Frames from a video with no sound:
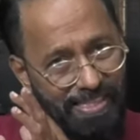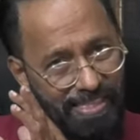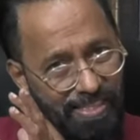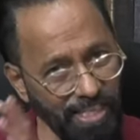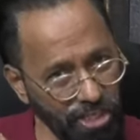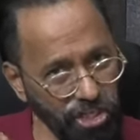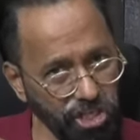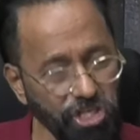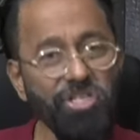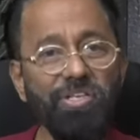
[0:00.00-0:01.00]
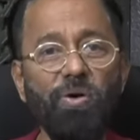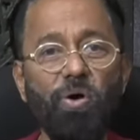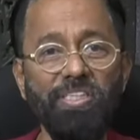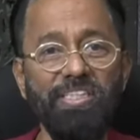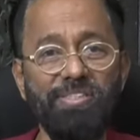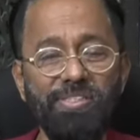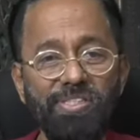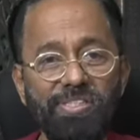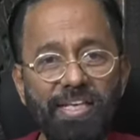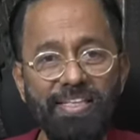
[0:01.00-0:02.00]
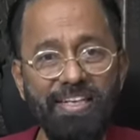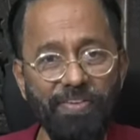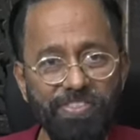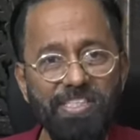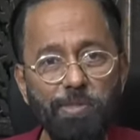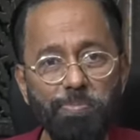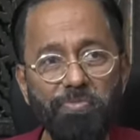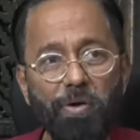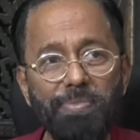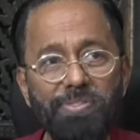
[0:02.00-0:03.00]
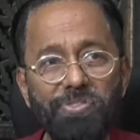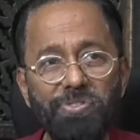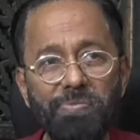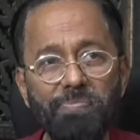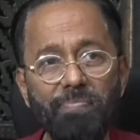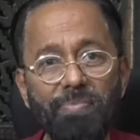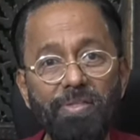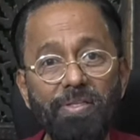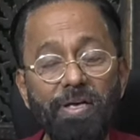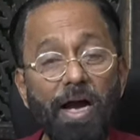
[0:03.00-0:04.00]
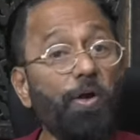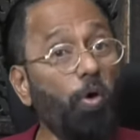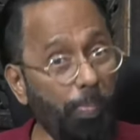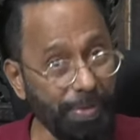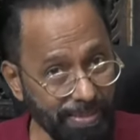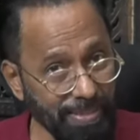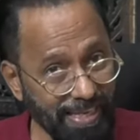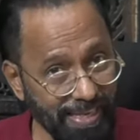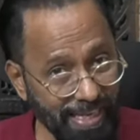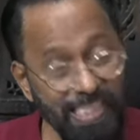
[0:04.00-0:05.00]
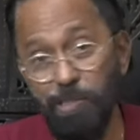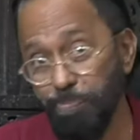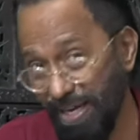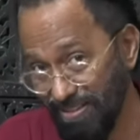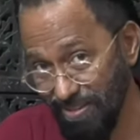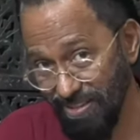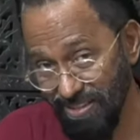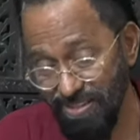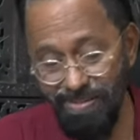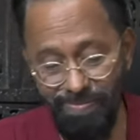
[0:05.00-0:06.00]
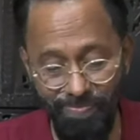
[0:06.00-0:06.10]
niche audience that loves his performance. I hope it expands.